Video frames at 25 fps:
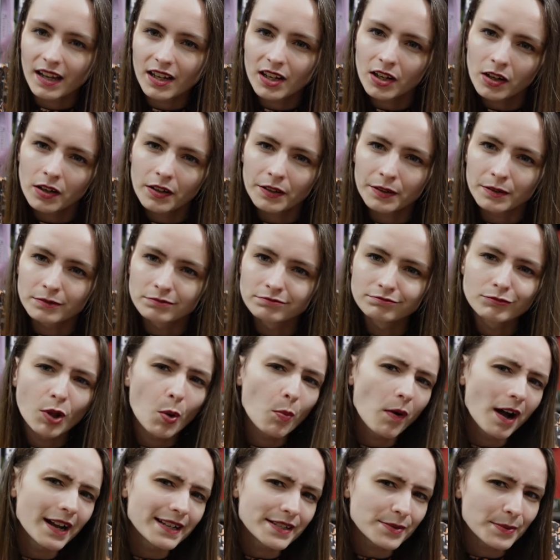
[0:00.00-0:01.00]
clue.
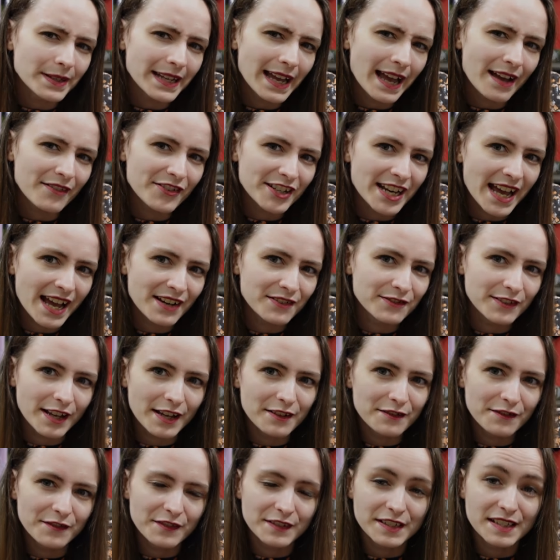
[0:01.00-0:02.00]
Why do we have an
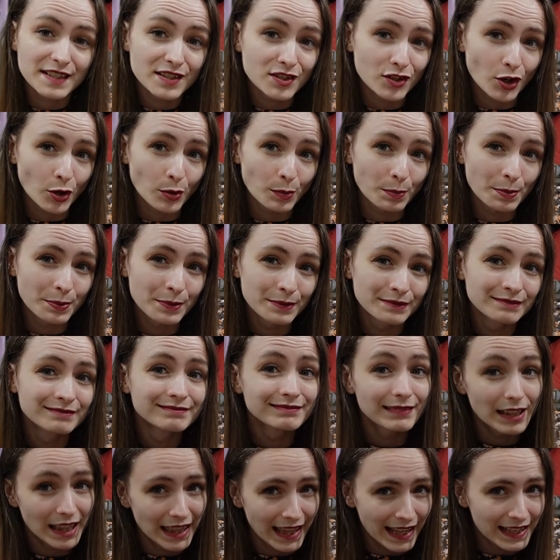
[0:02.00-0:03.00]
advert for soap?
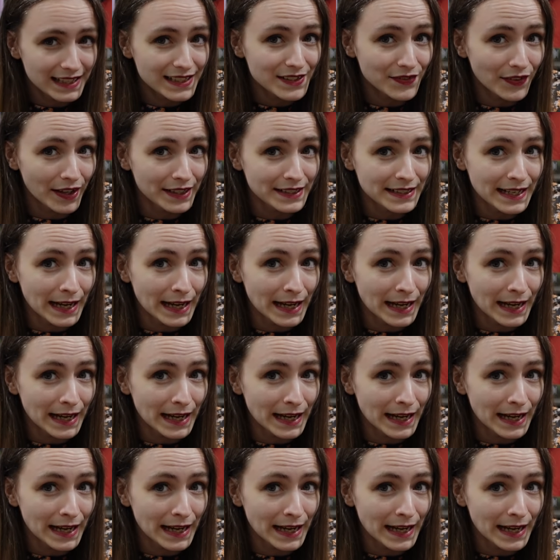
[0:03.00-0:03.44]
Let's find